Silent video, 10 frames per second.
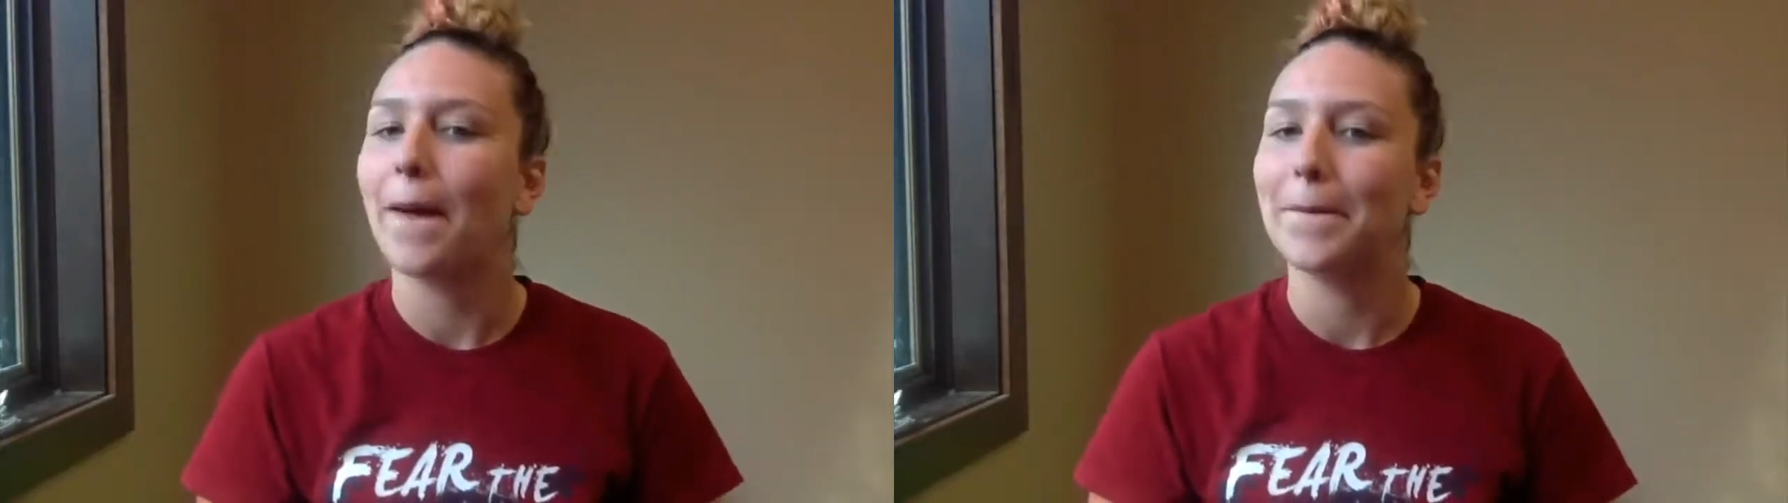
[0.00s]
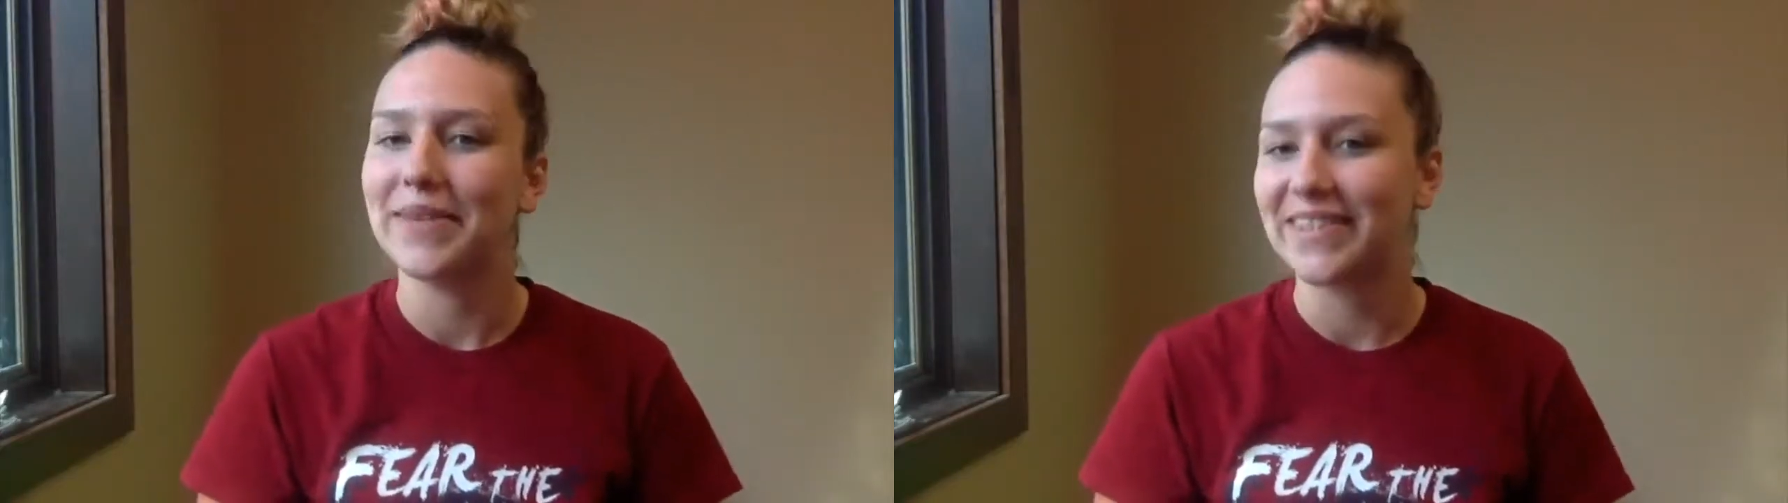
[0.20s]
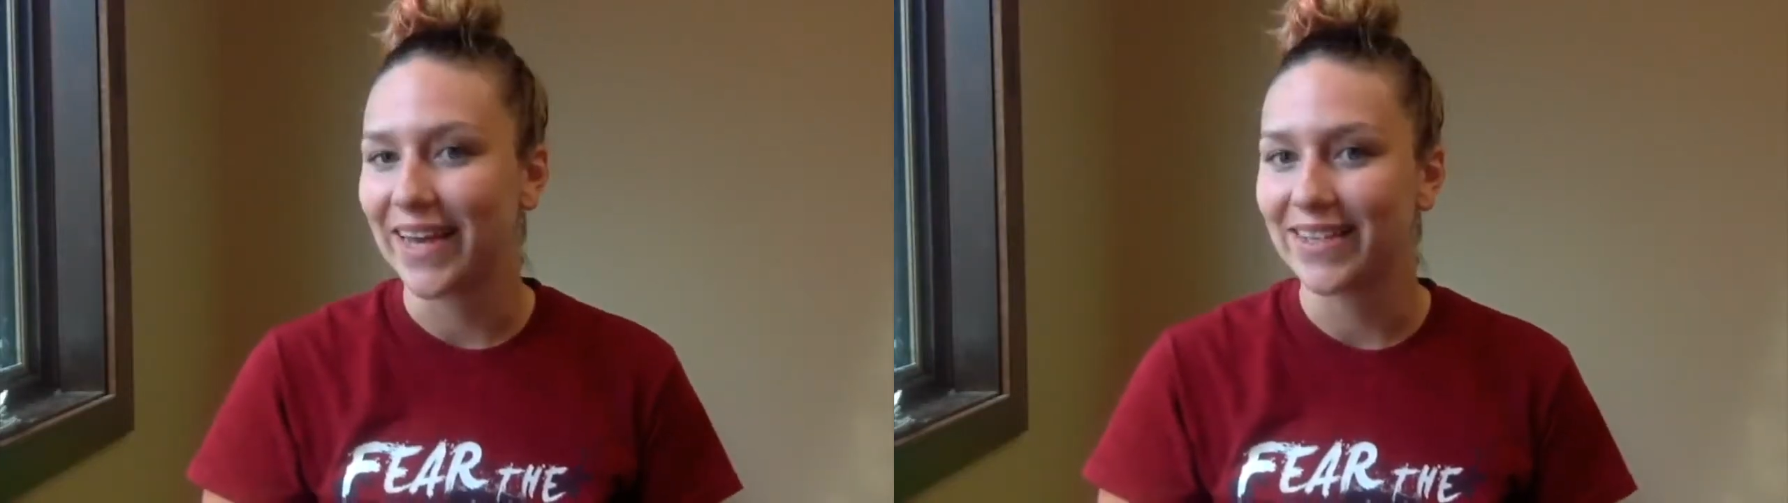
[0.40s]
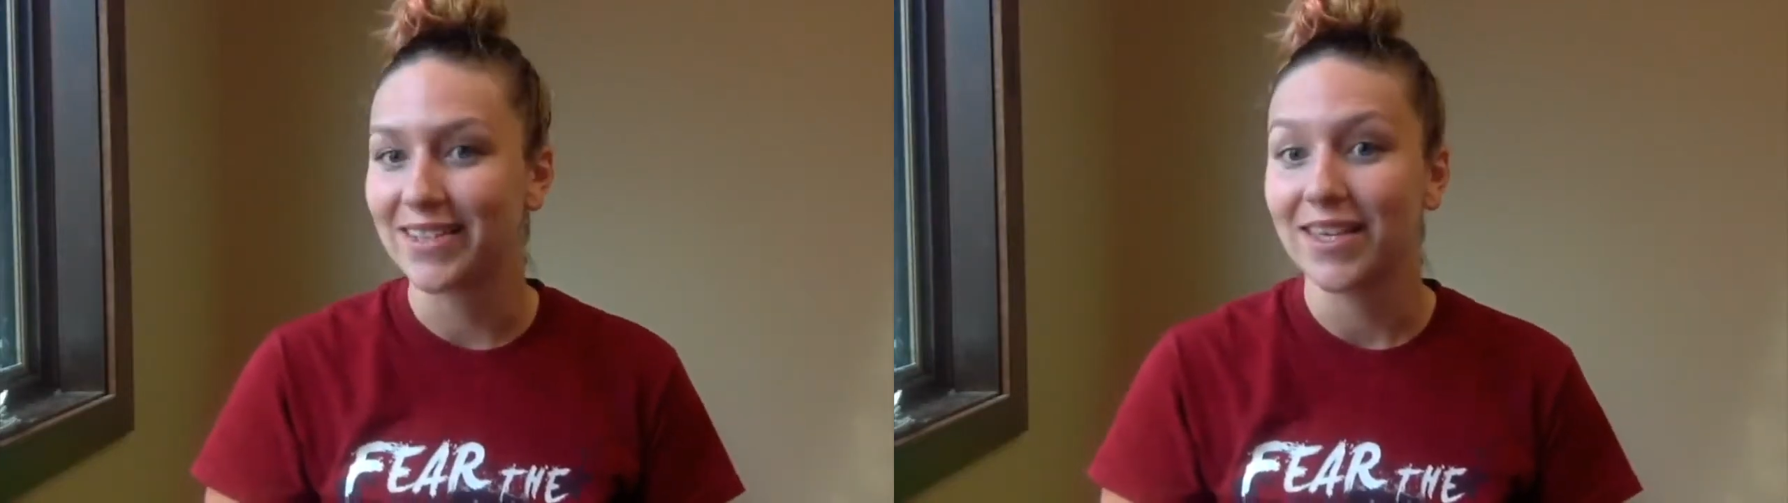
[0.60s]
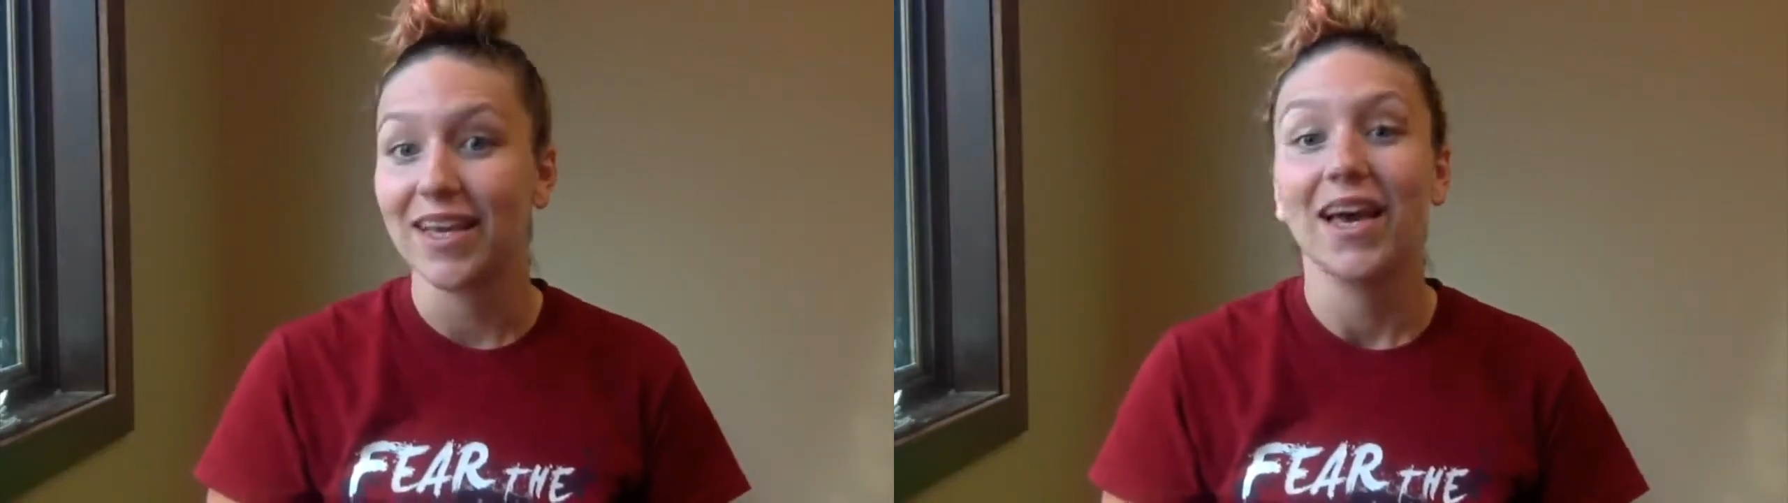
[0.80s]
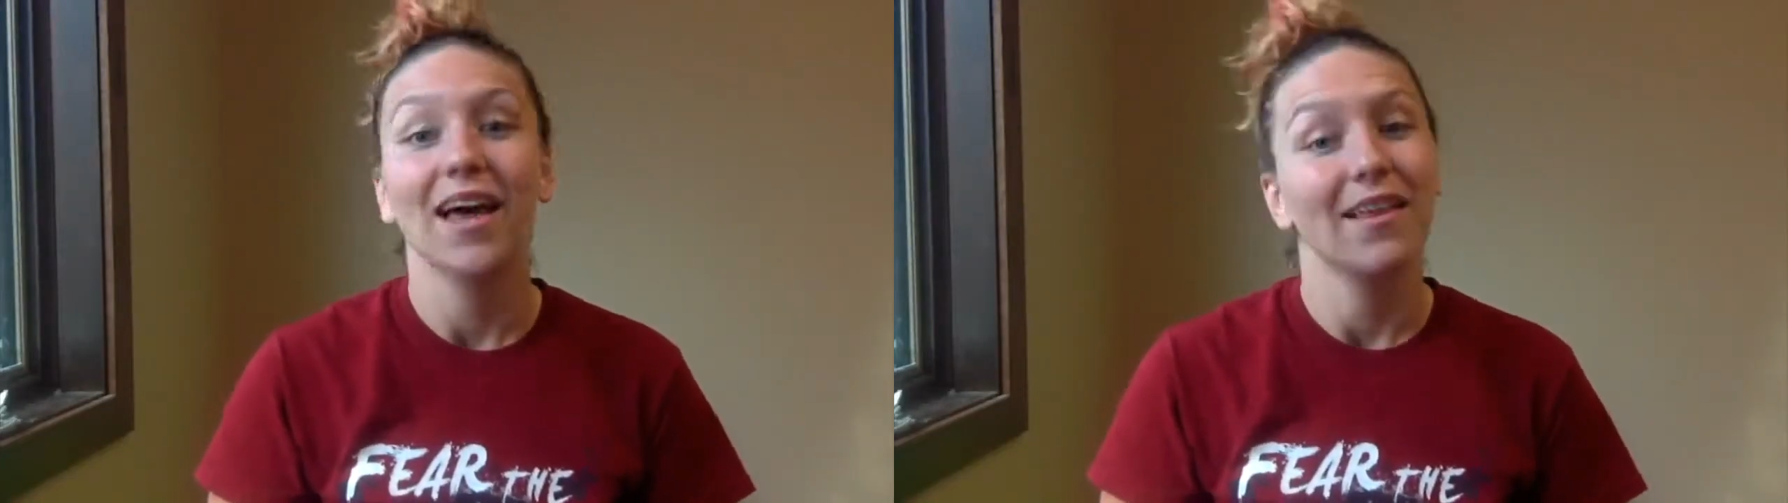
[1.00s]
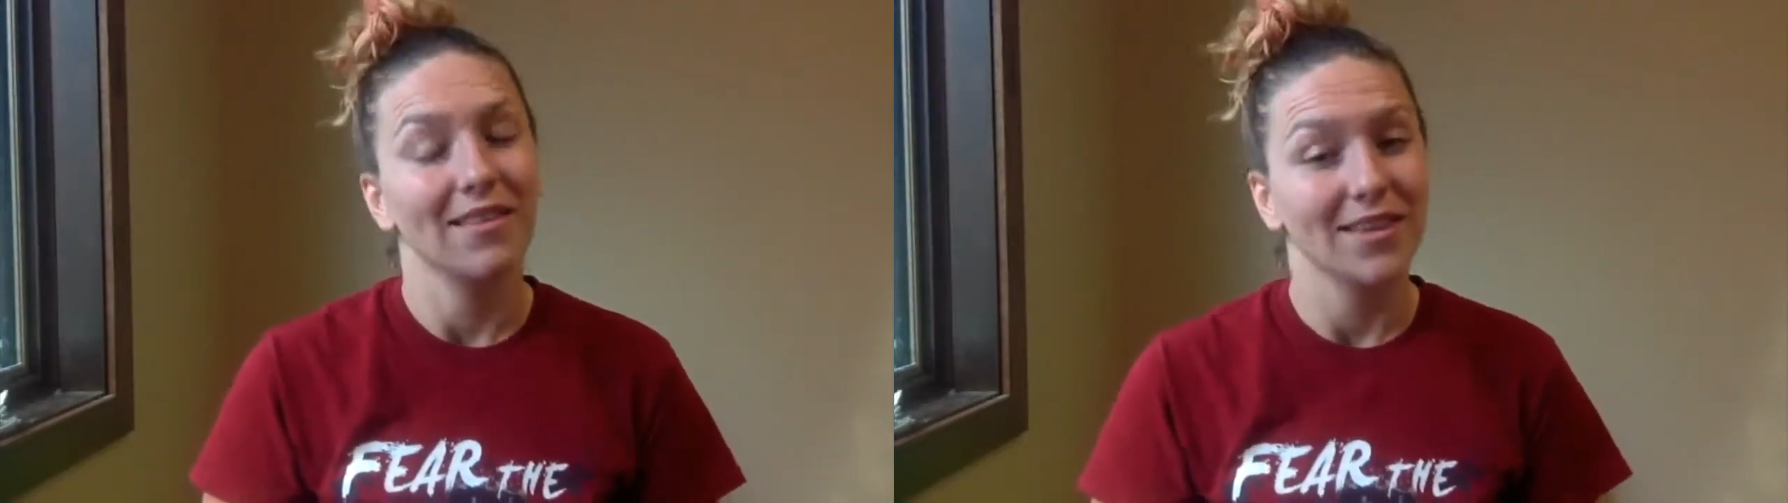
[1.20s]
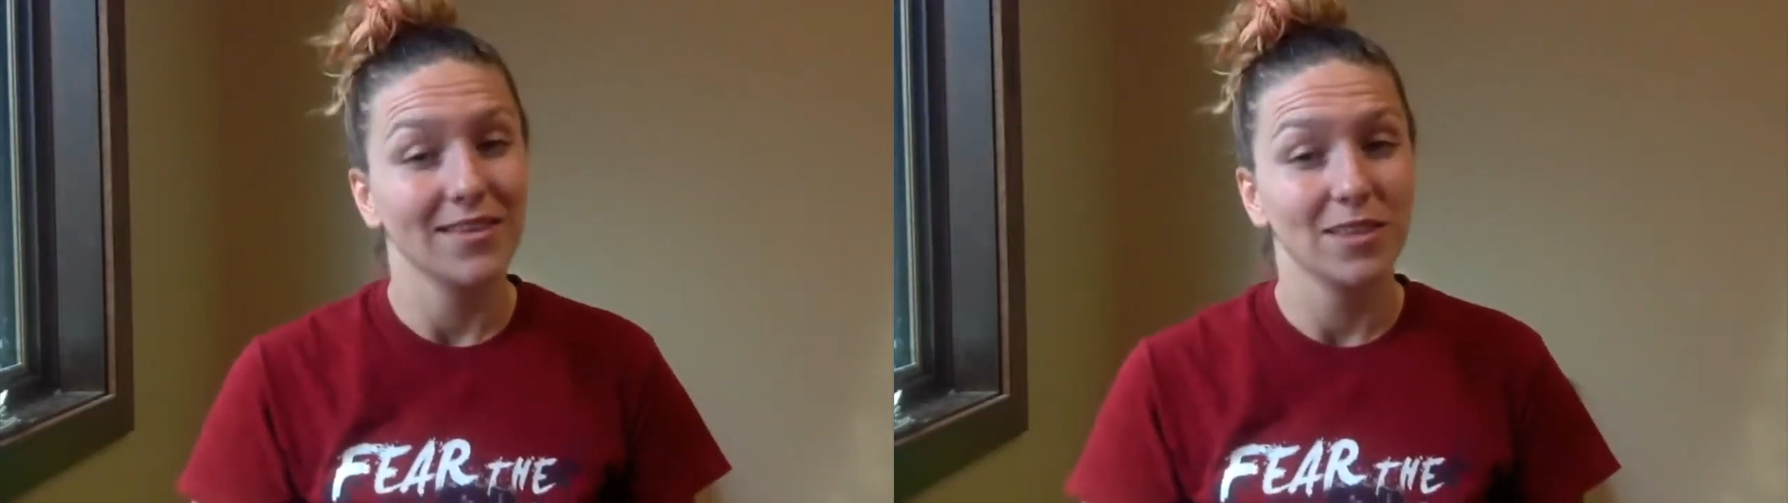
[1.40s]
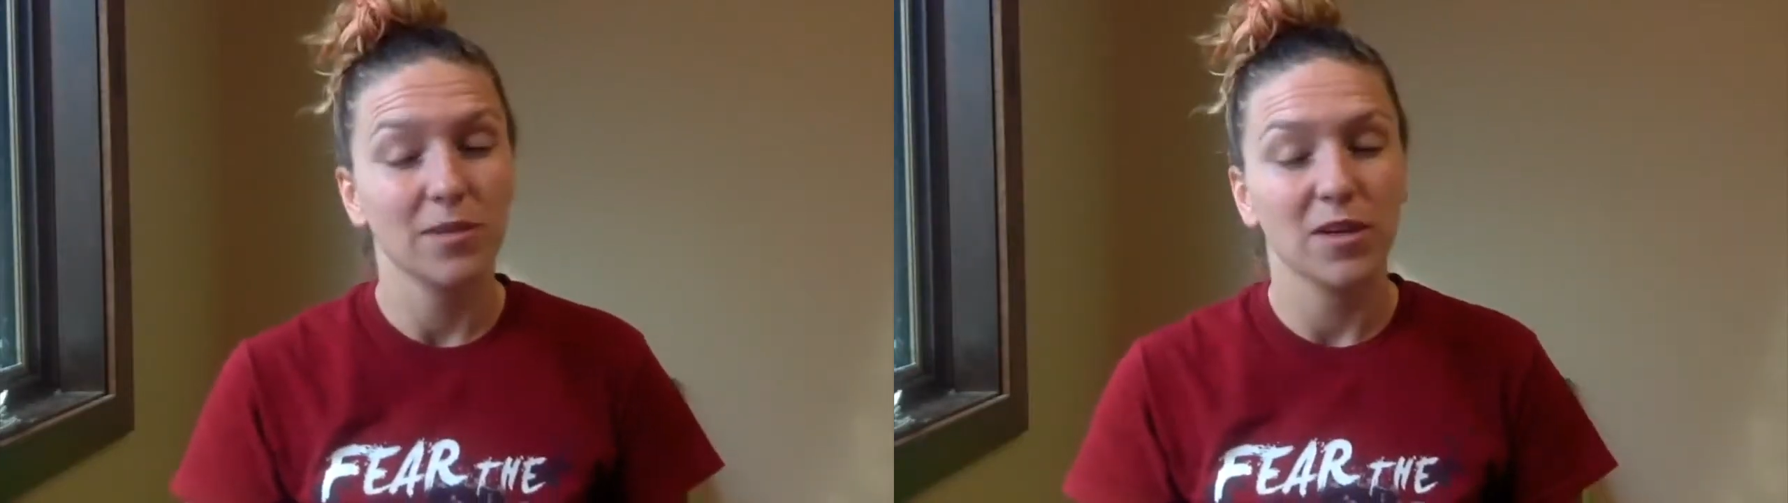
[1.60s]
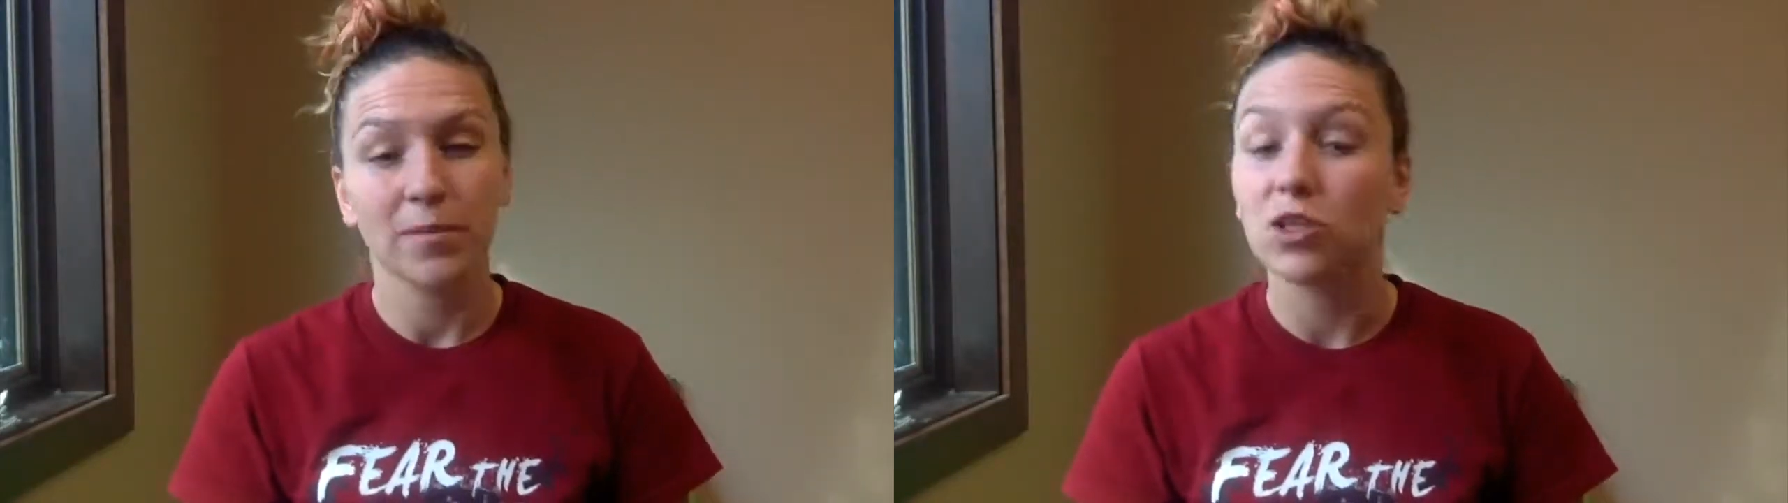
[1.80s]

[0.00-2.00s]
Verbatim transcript: Besides, this experiment